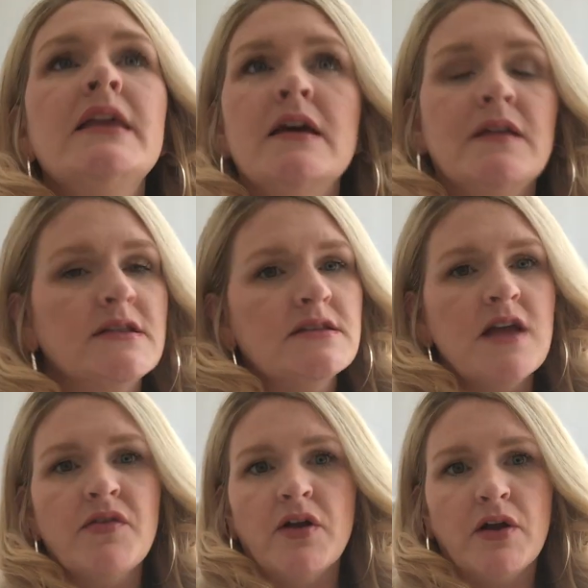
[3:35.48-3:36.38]
Kilian's
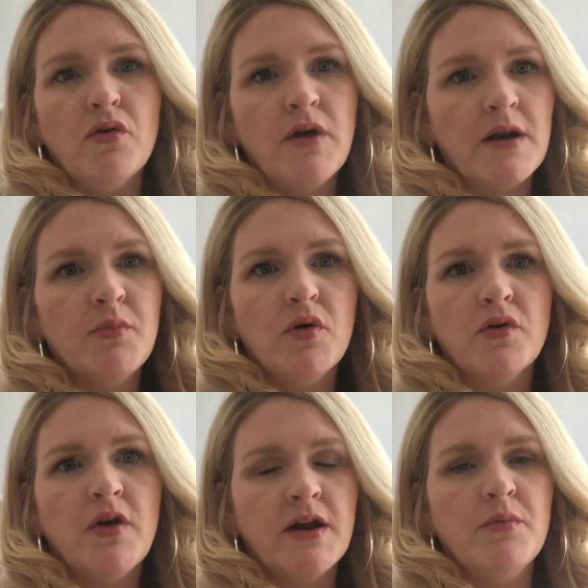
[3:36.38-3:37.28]
another incredible,
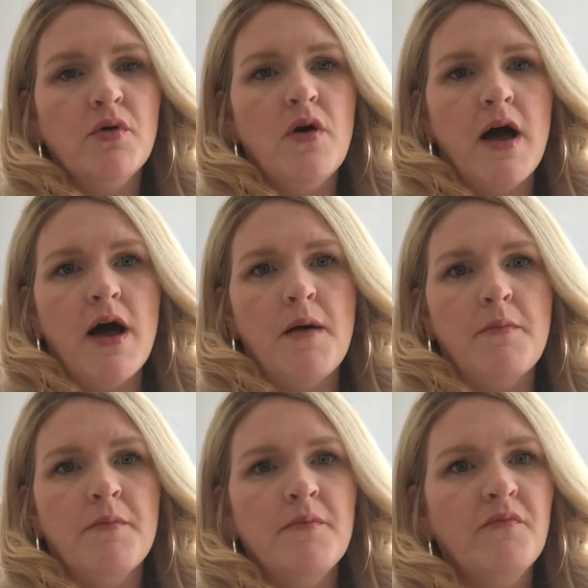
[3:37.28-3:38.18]
incredible
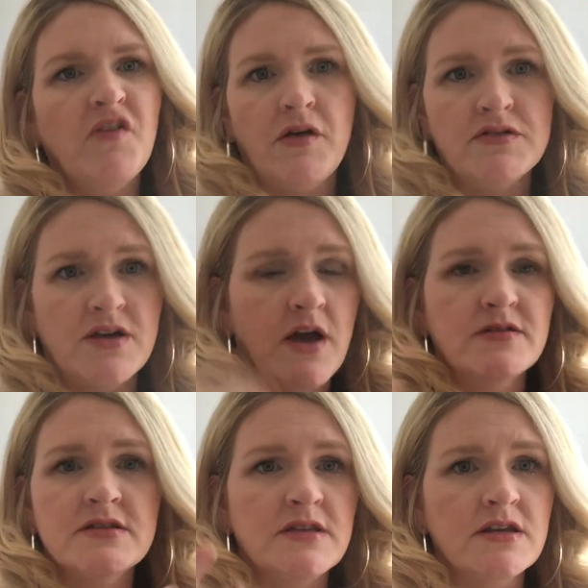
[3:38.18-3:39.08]
um, fragrance
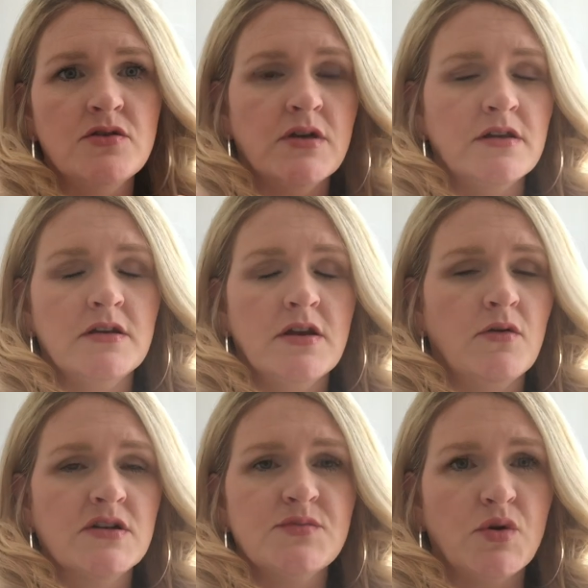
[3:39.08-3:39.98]
house that you can, you
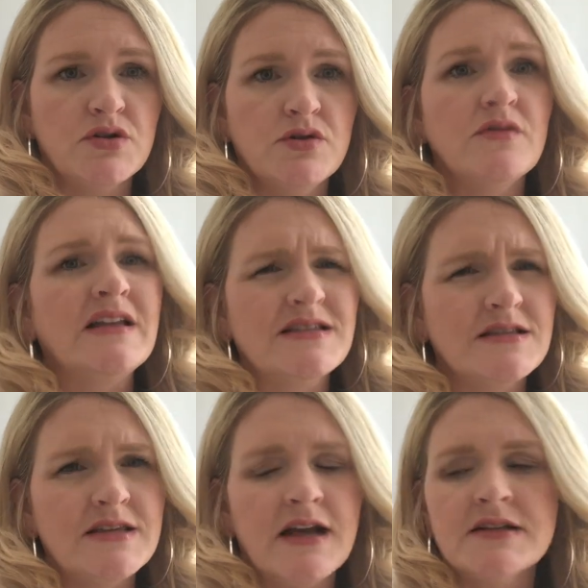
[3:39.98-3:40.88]
know, explore too, and that's at
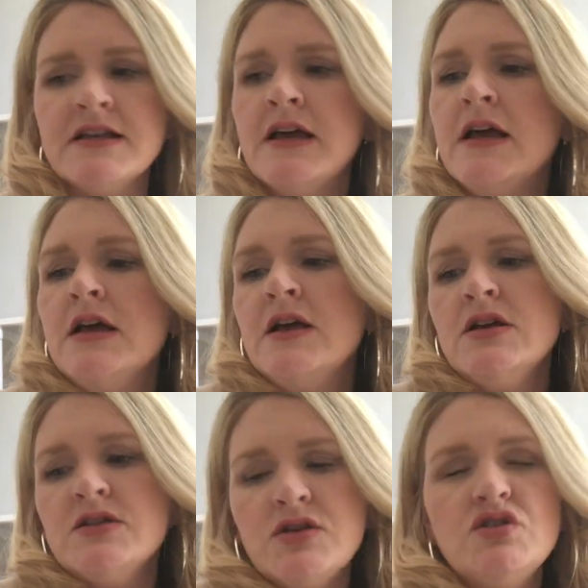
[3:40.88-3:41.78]
Saks.
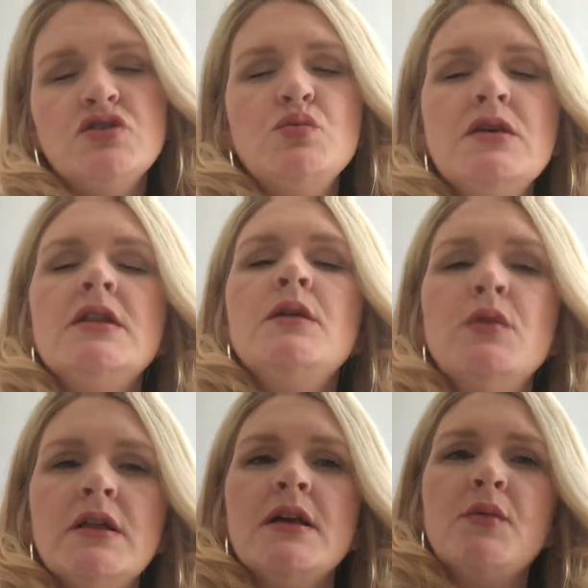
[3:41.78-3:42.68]
So she's really,
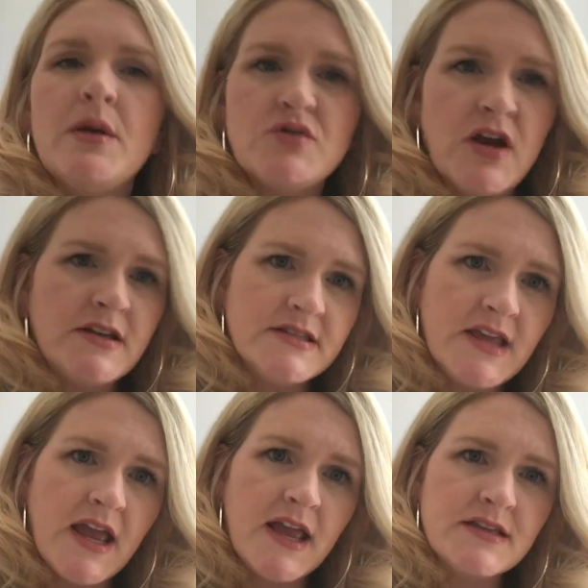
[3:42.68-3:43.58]
really, what I'm trying to
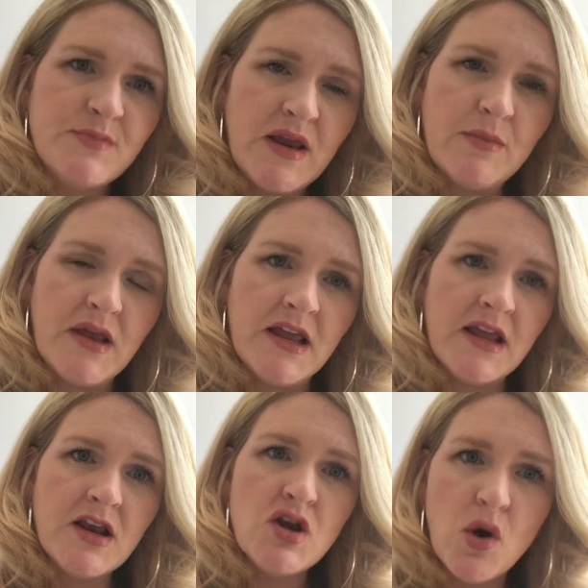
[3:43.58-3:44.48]
say, has made
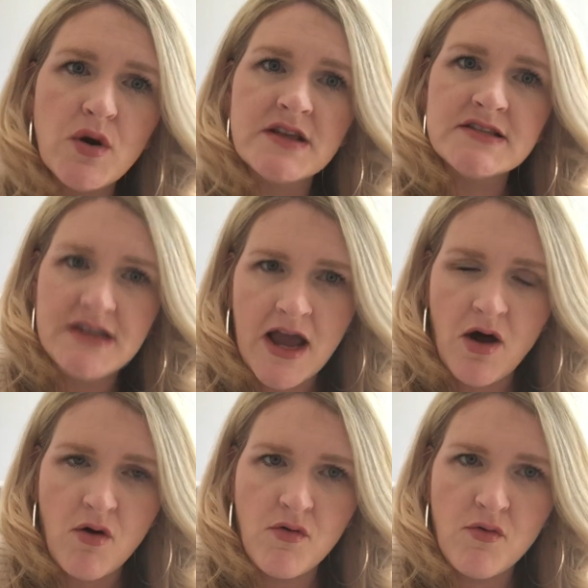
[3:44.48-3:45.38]
me notice
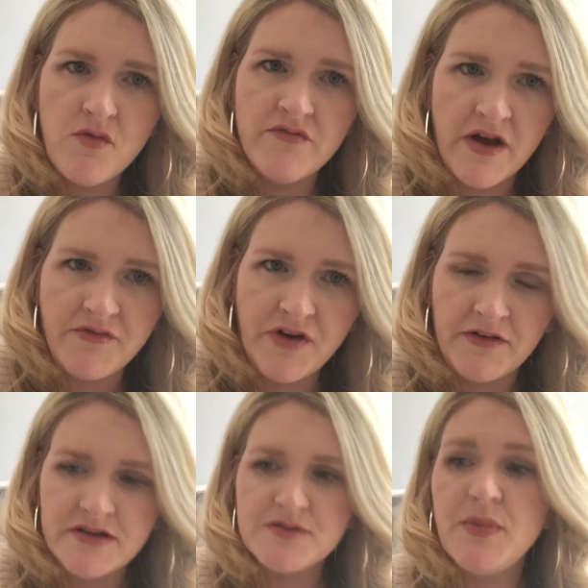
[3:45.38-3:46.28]
now fine
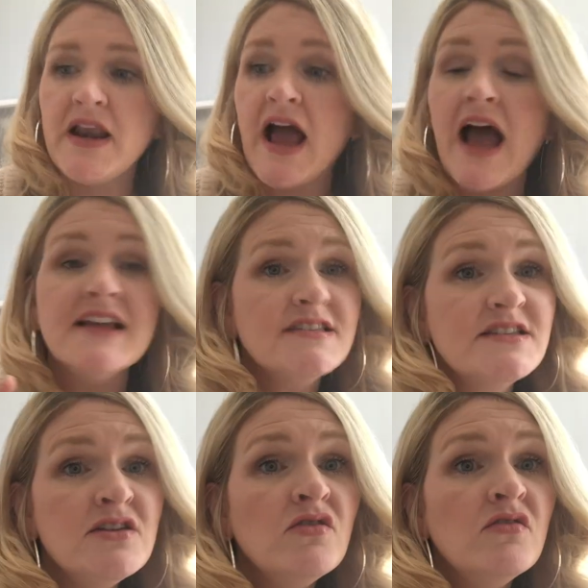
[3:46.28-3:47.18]
fragrance. But I
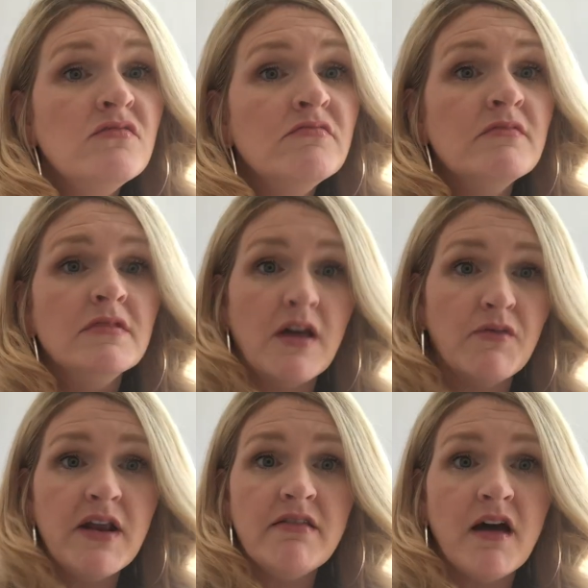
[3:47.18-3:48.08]
still love
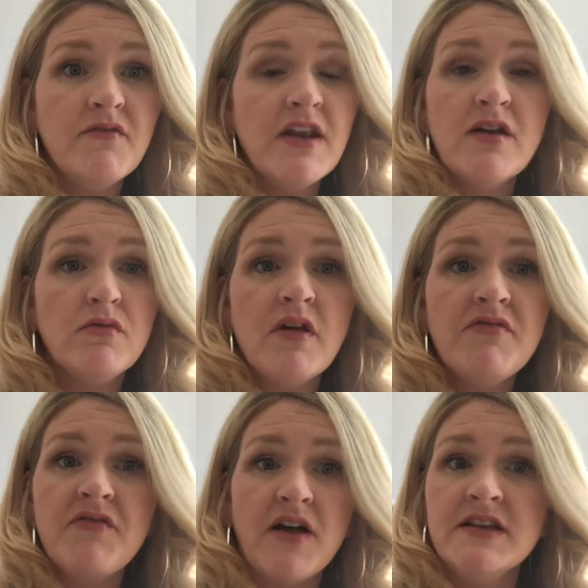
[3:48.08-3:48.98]
what I love, and I don't
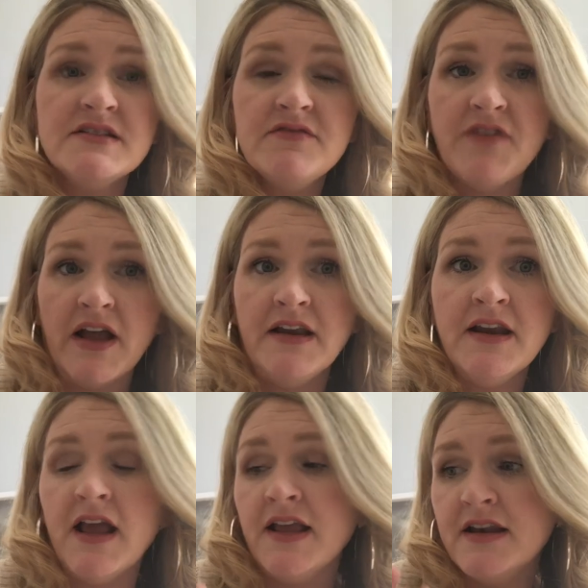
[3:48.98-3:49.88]
love the finest of fine,
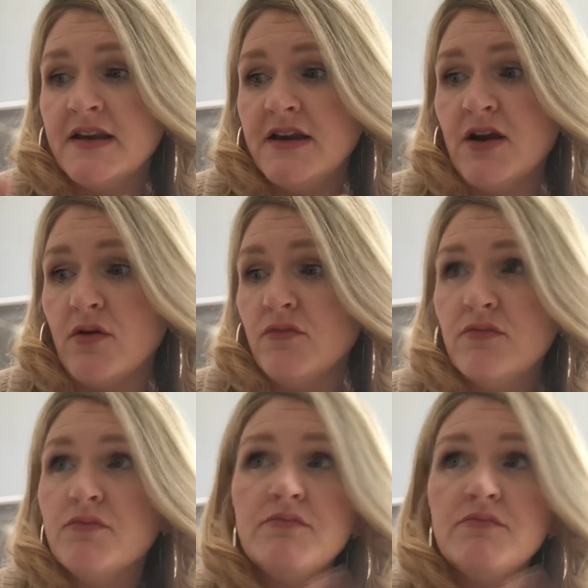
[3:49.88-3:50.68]
and I can, you know,